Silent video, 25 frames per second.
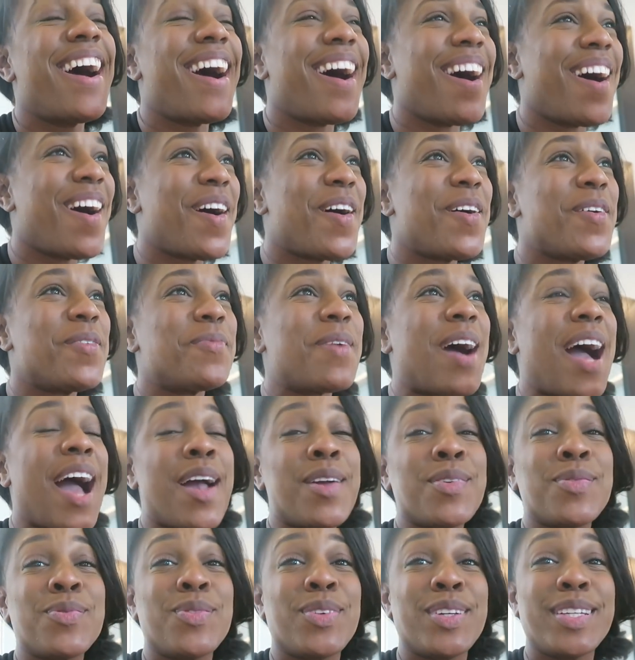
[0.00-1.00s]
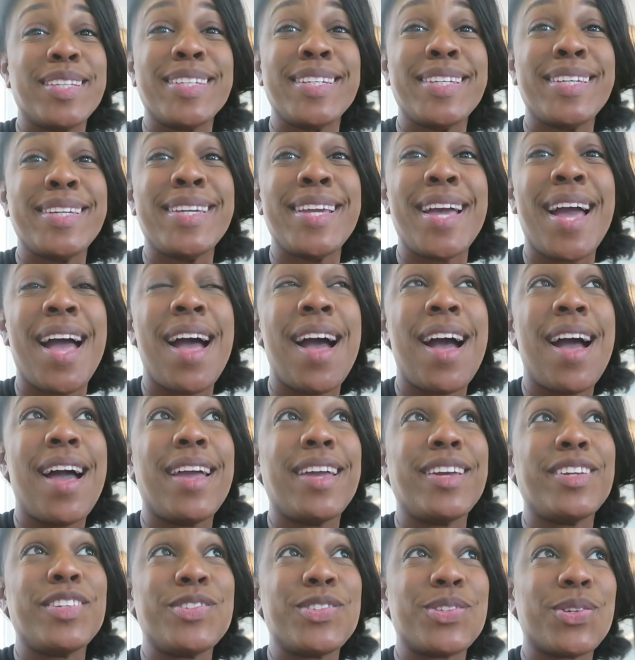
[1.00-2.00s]
I really
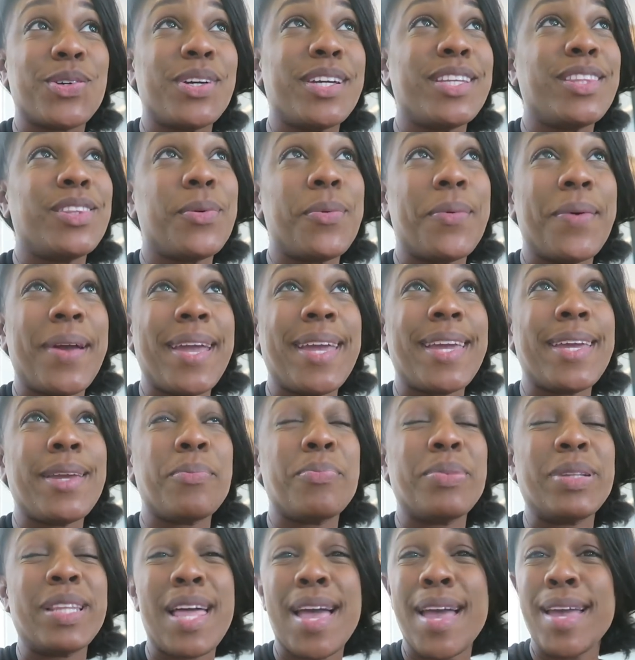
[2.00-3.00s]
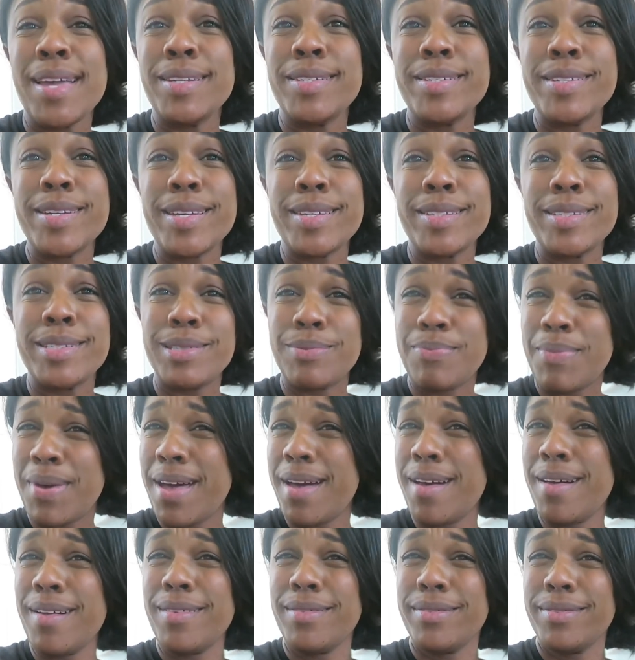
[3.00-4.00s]
enjoyed the way Pledge
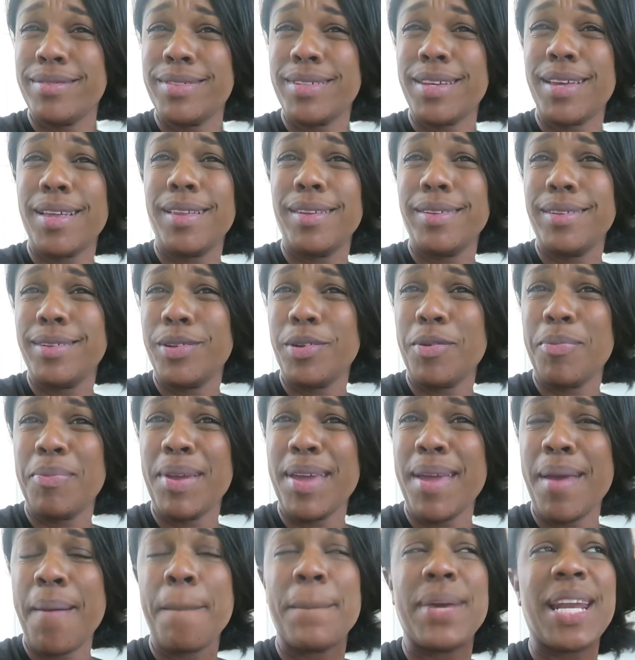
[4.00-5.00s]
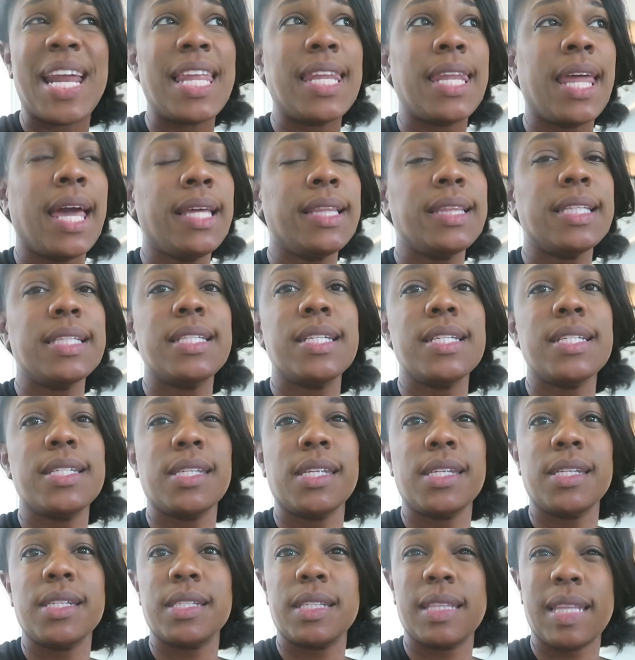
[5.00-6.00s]
smelled a little bit, but I like that
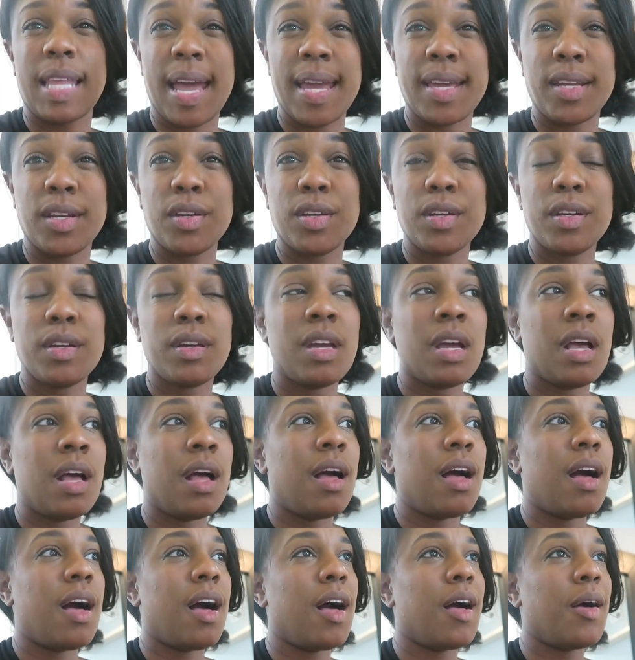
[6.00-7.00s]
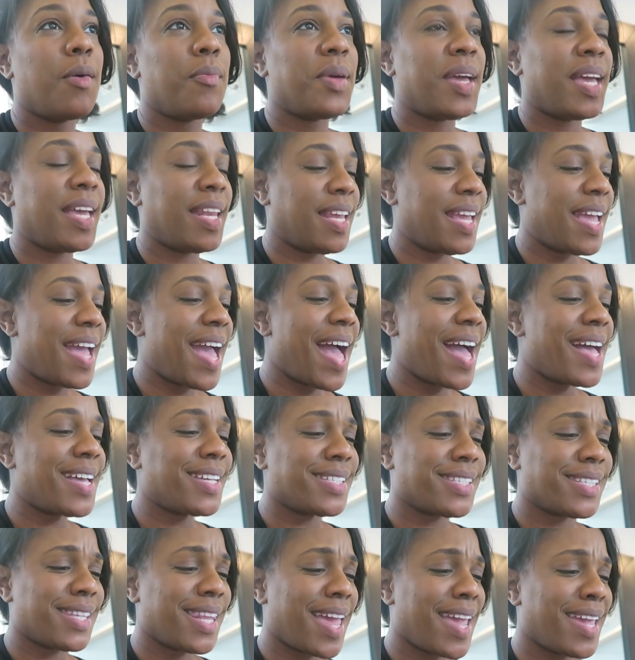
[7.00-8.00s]
this is lighter and it
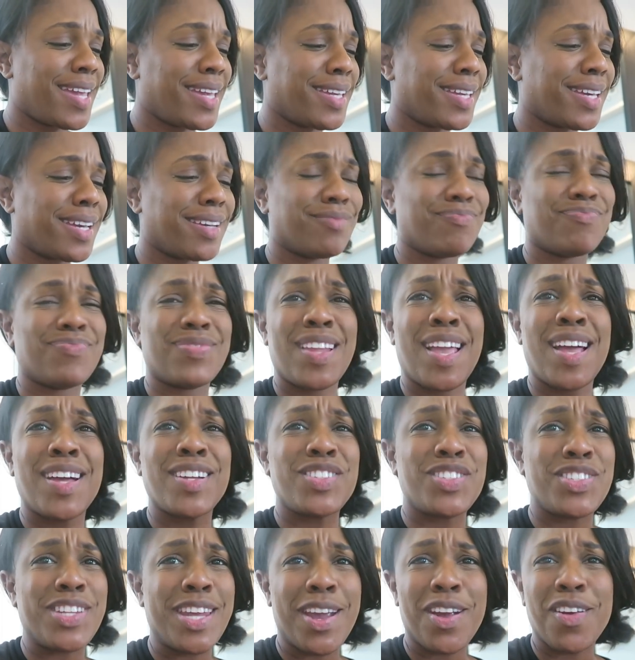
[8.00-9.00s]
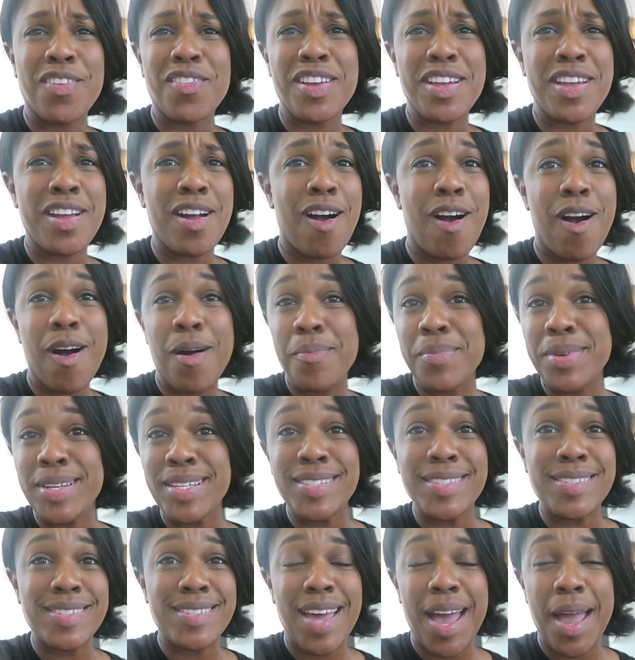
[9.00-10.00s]
has like a cherry
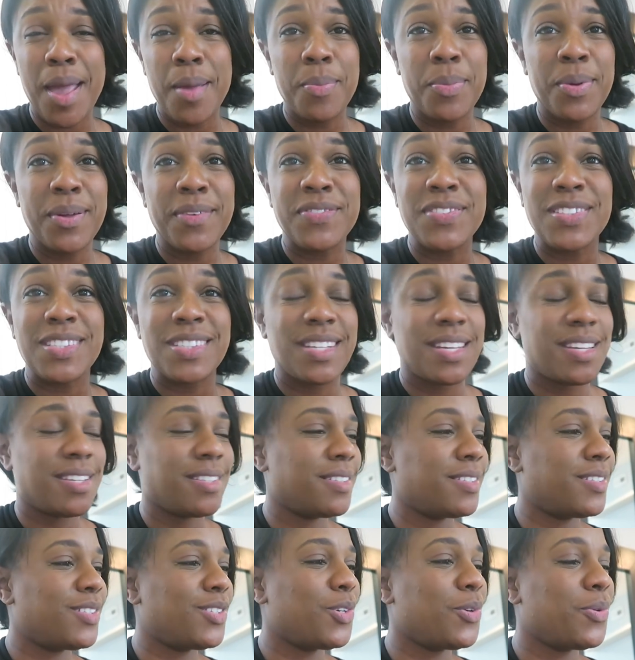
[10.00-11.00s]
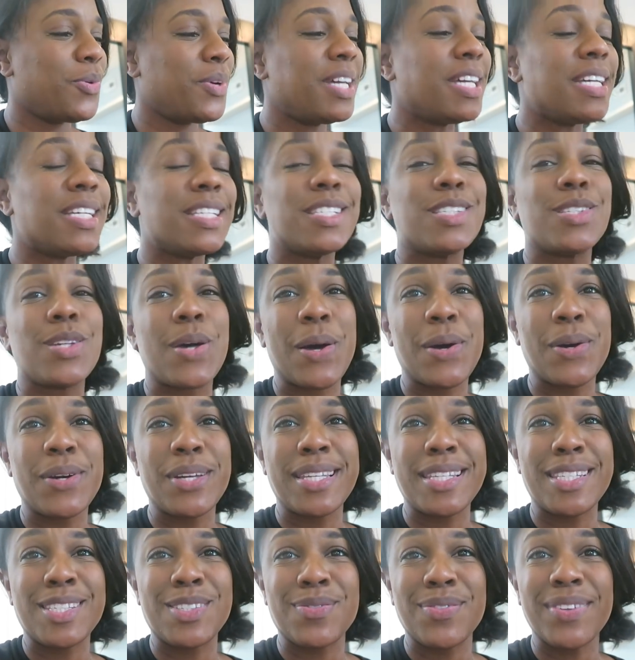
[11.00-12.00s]
almond type of scent to it, so
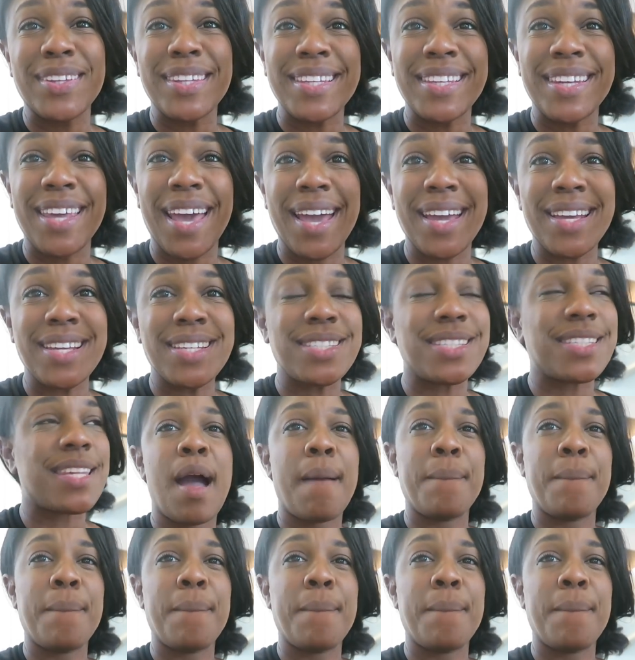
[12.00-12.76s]
it's really nice.